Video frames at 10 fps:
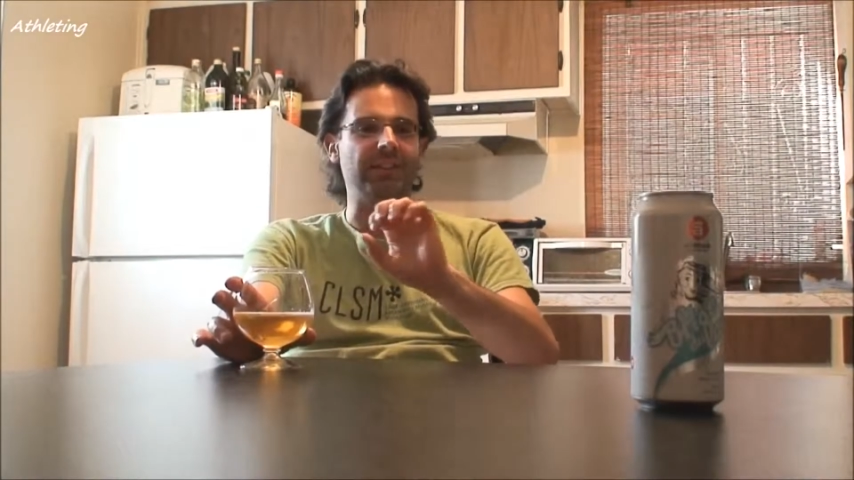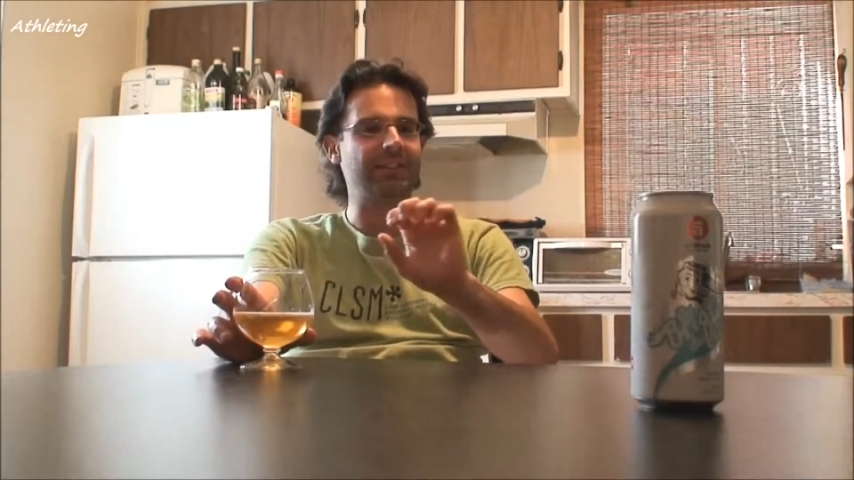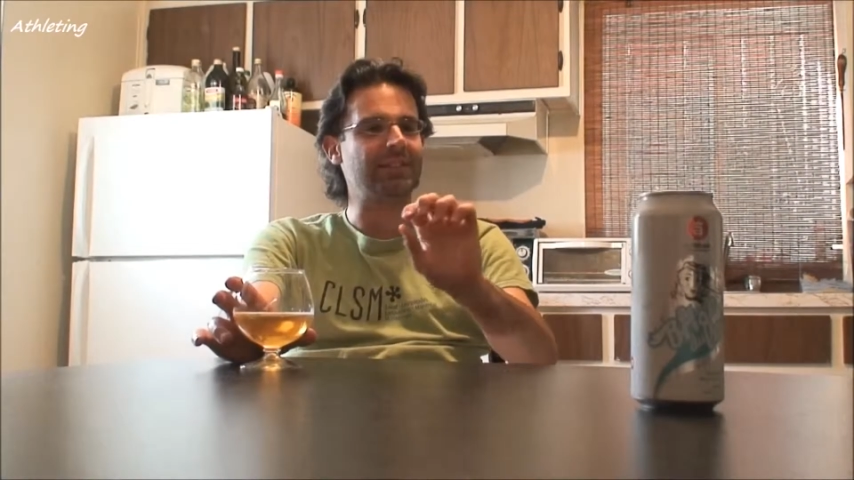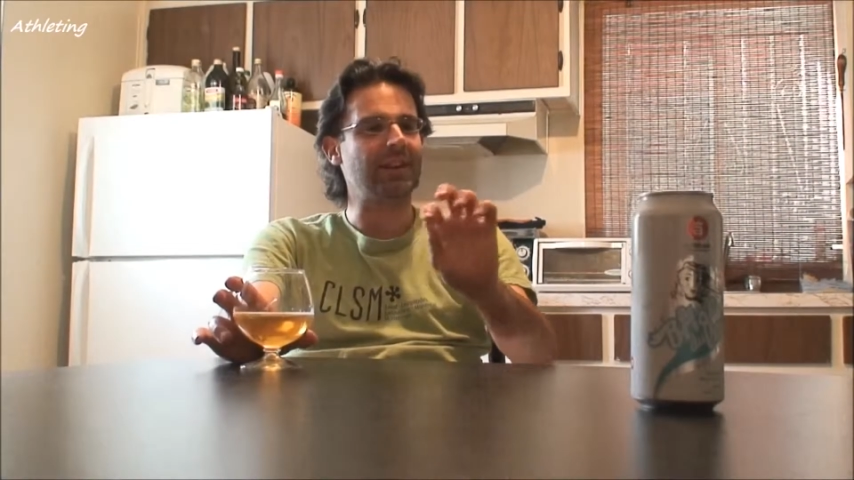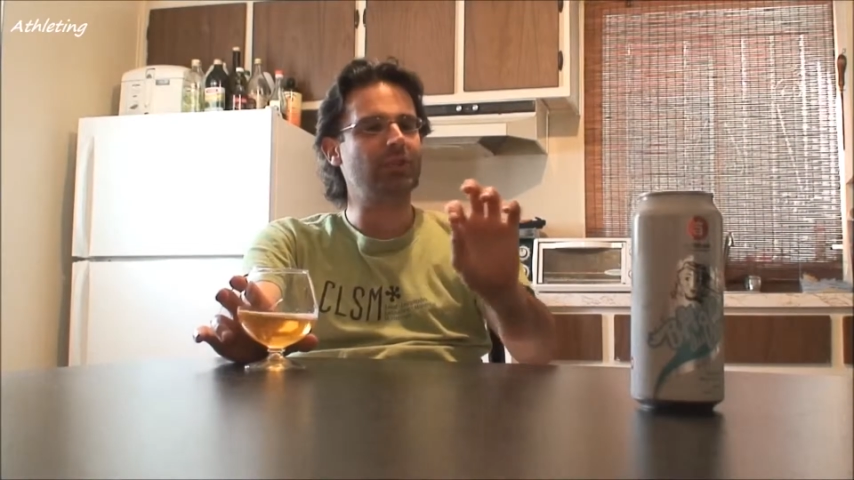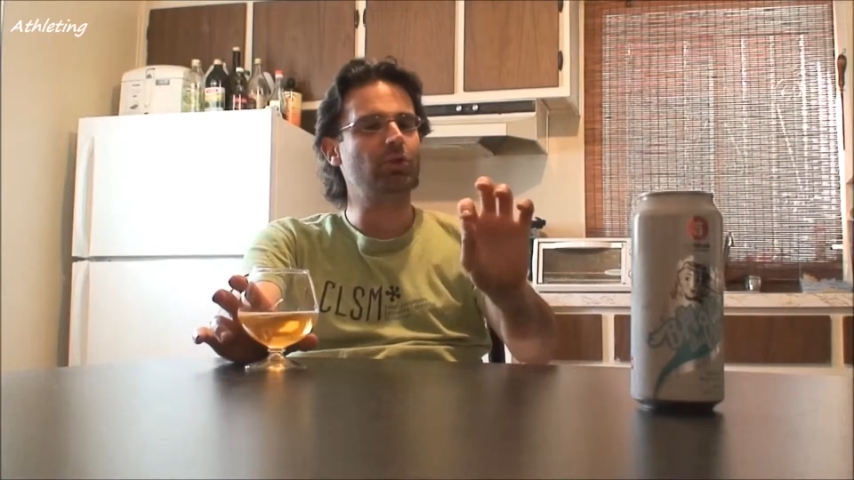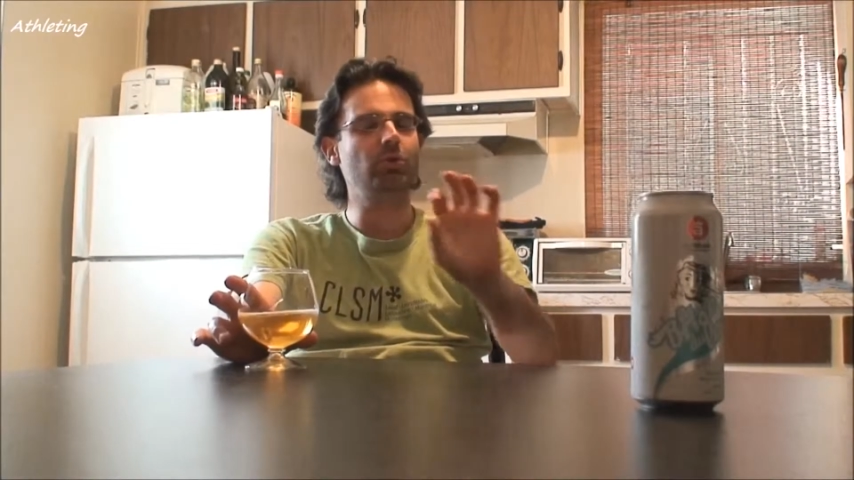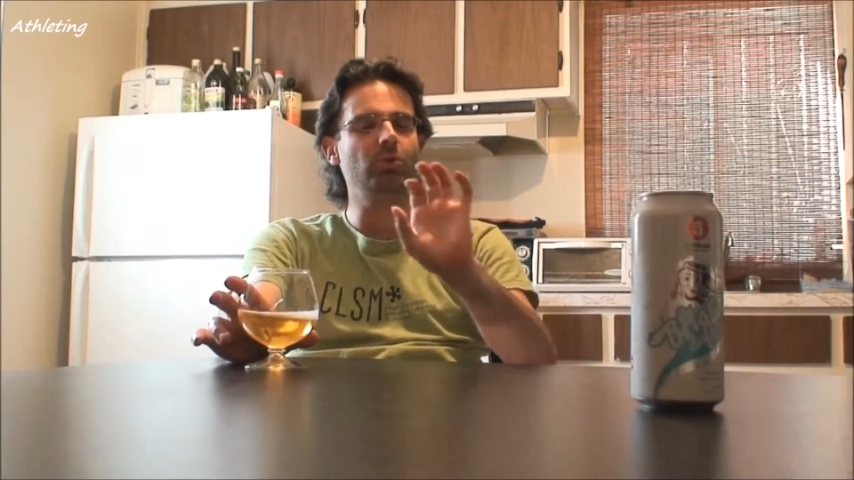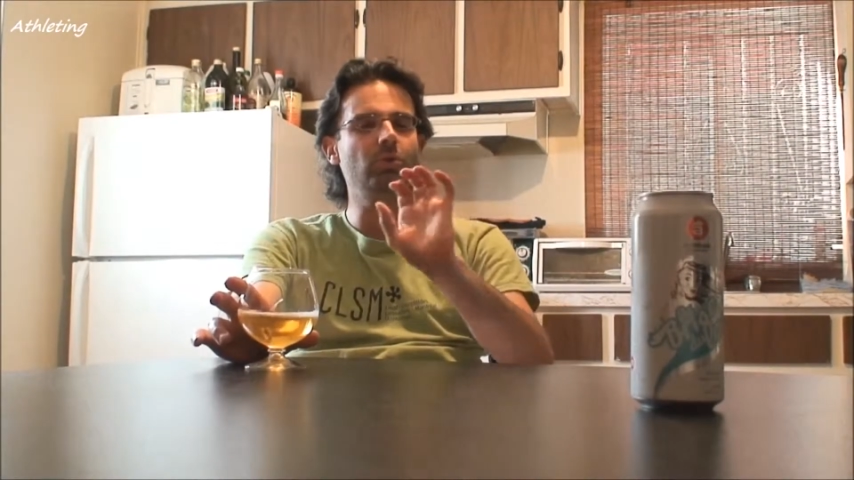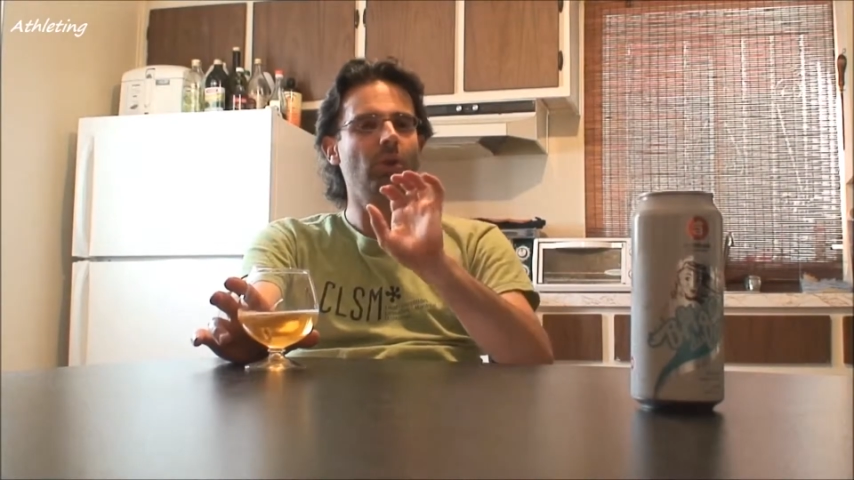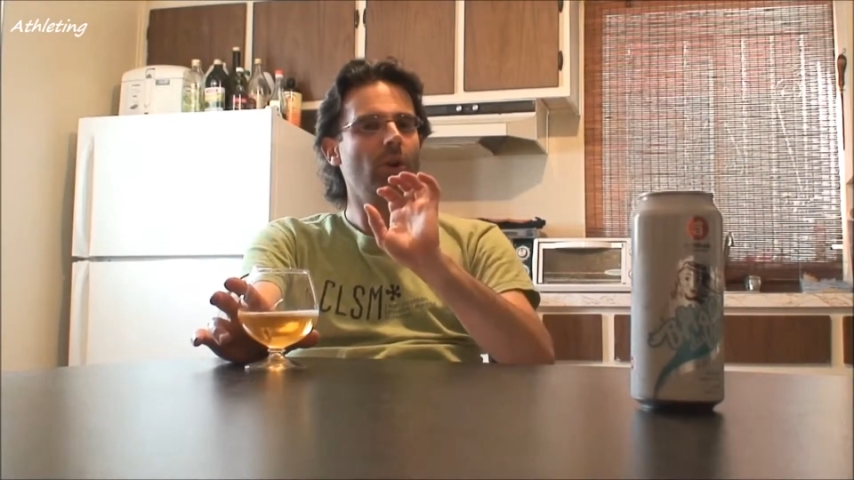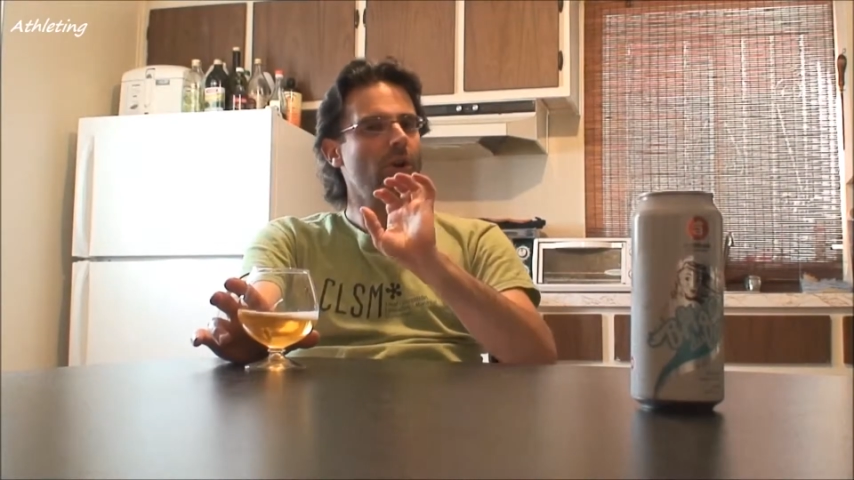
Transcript: It's not too